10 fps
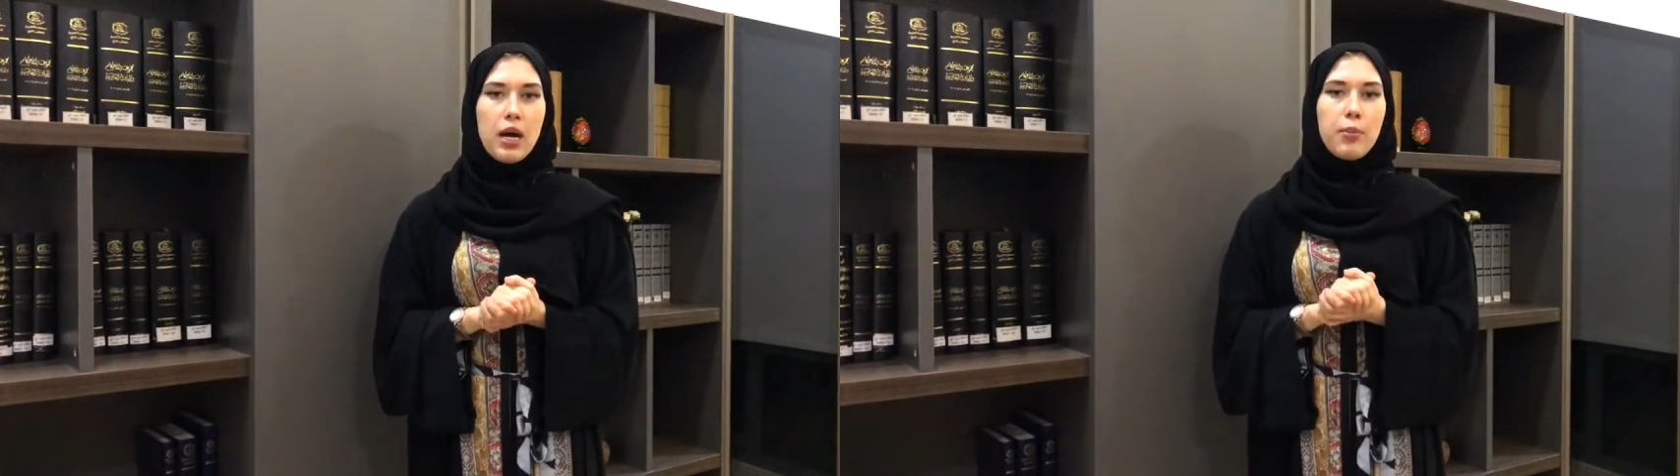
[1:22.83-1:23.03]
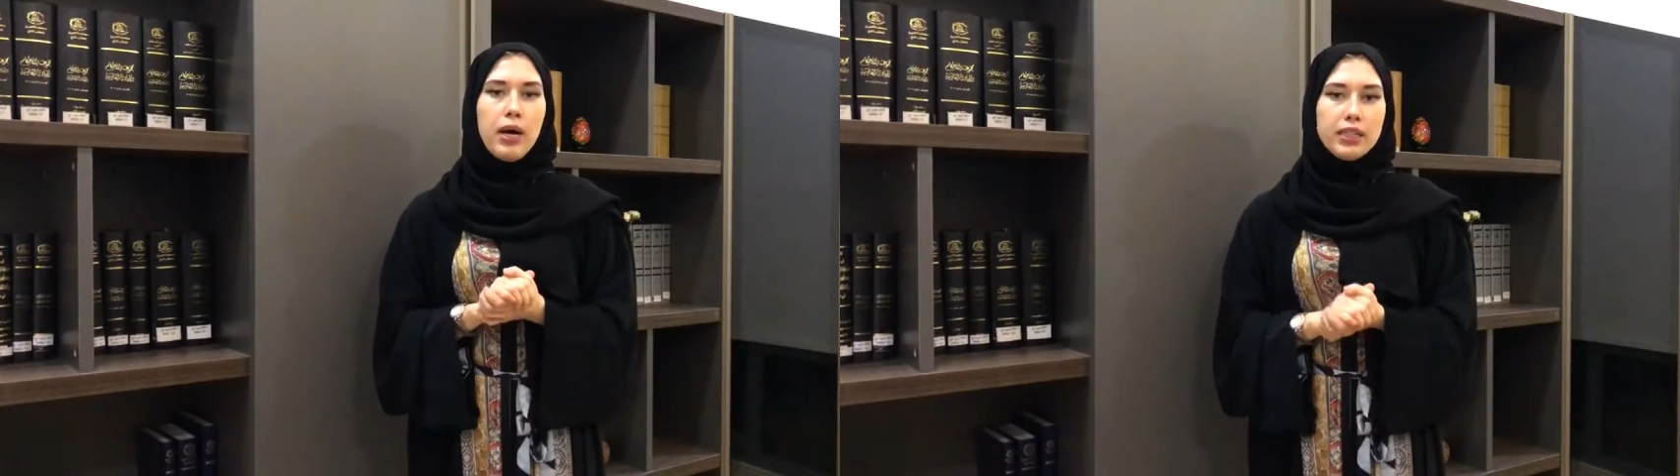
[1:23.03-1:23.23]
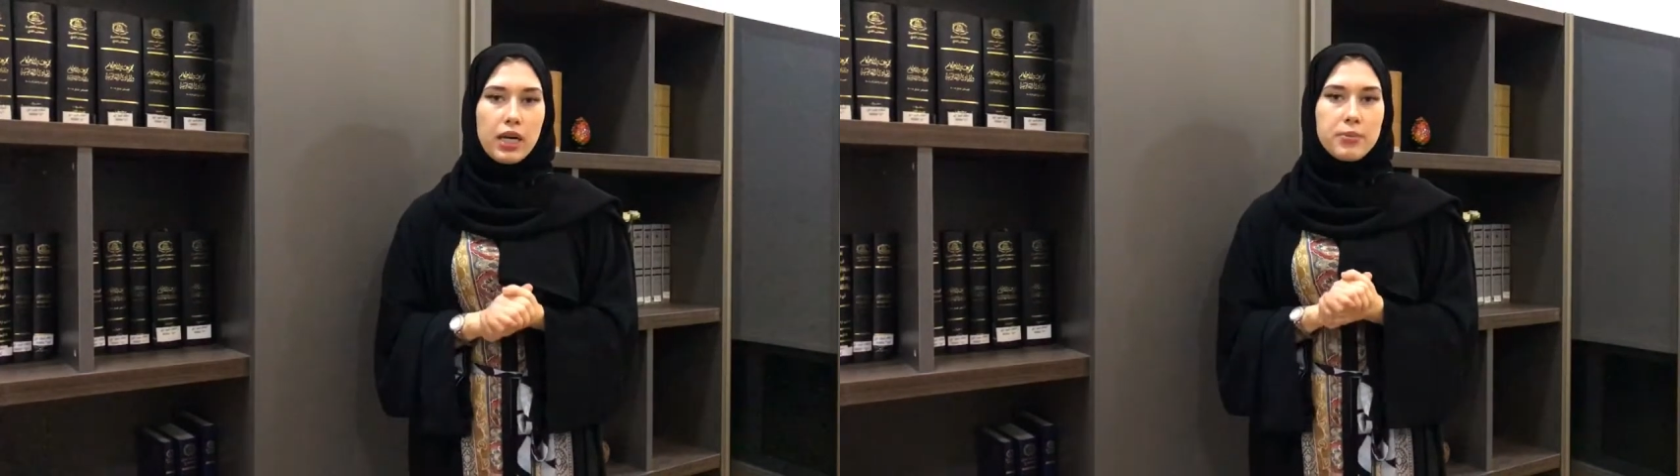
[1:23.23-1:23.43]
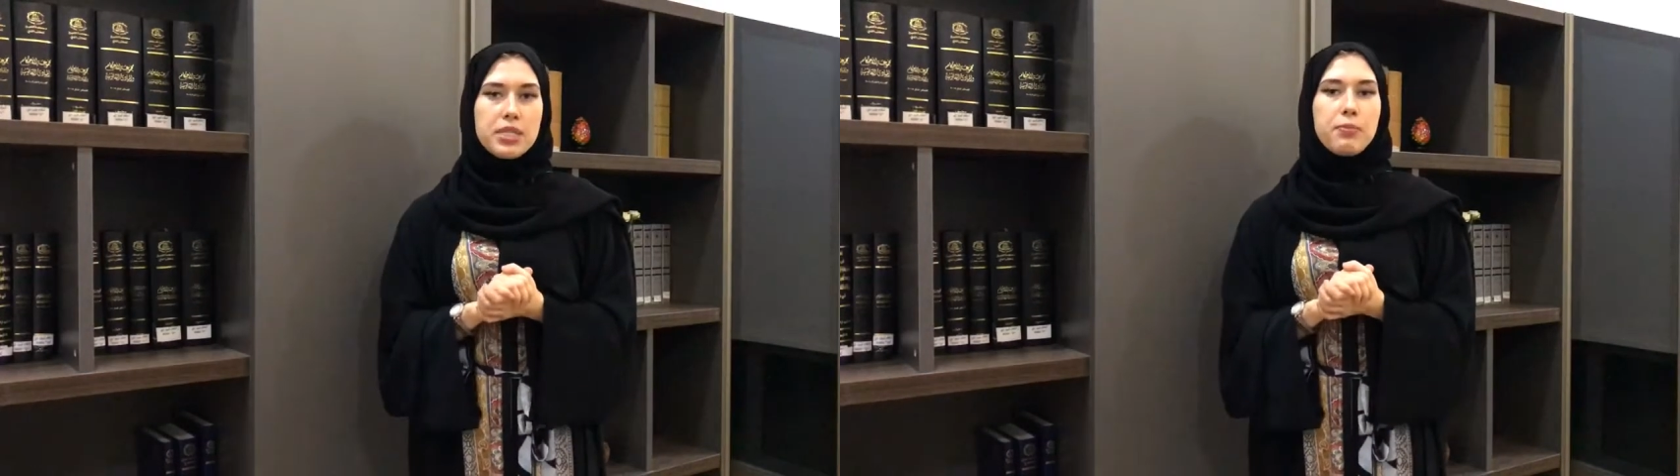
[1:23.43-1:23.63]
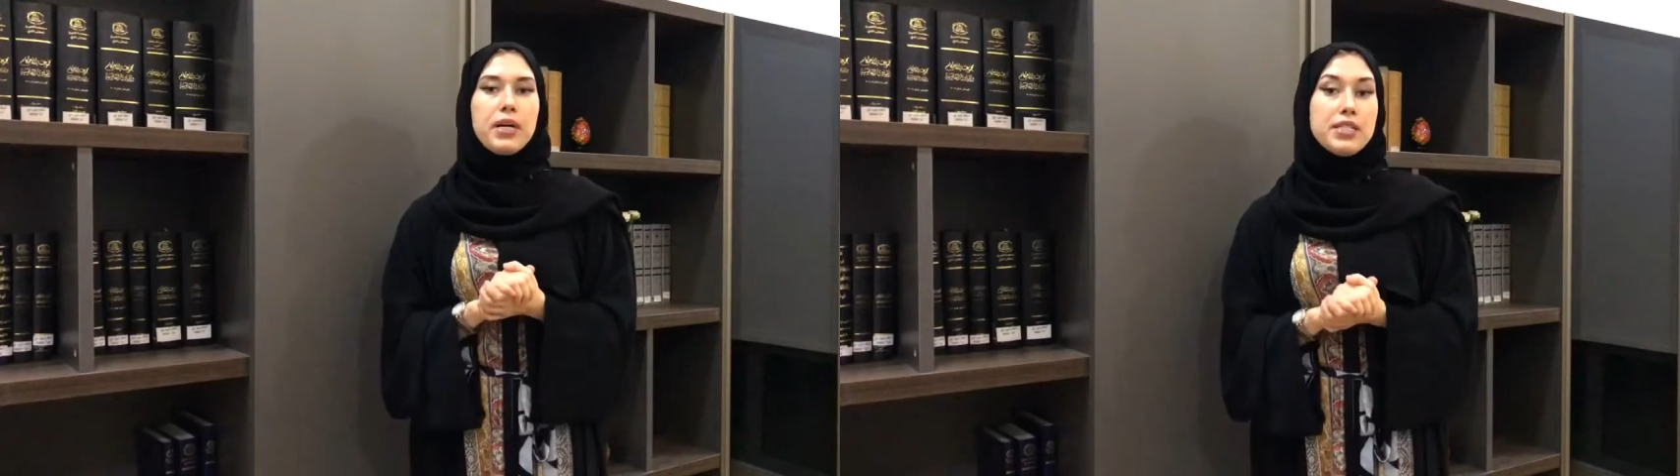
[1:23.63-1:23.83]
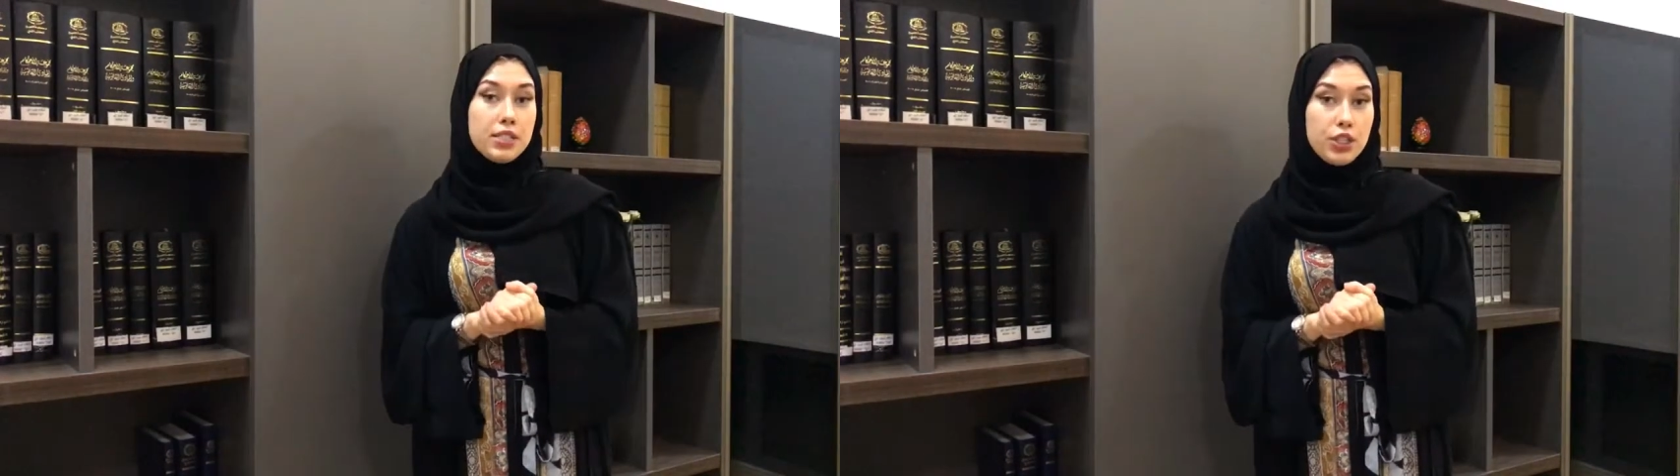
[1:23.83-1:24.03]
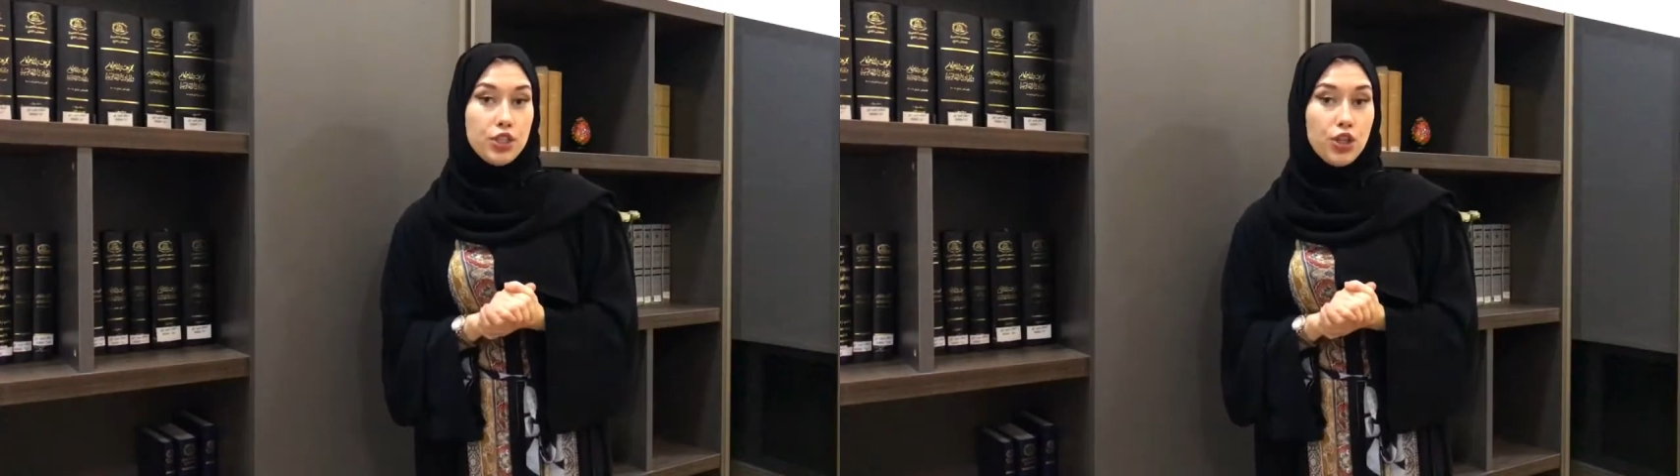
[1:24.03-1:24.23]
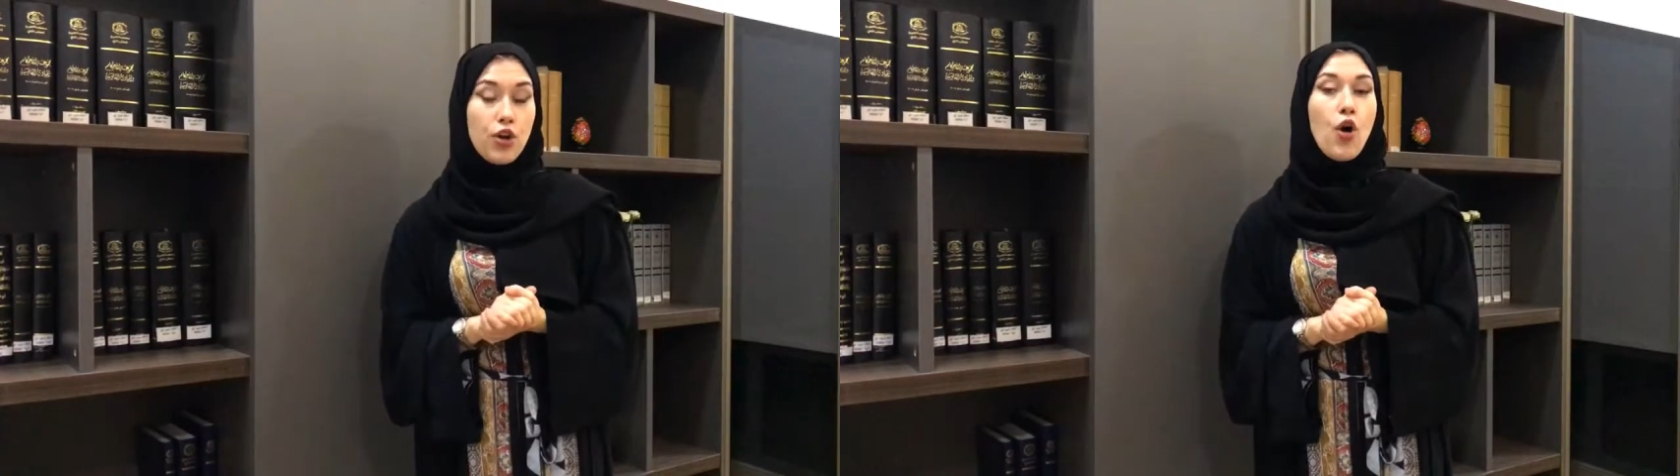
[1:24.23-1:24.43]
Bankruptcy
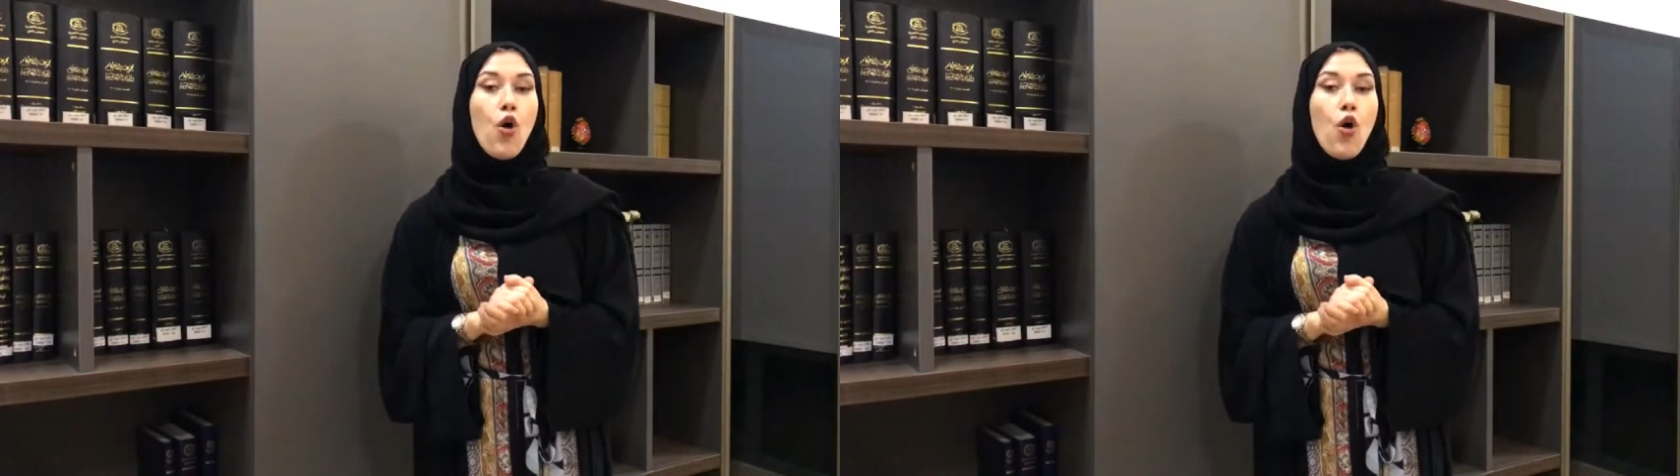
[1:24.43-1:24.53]
procedure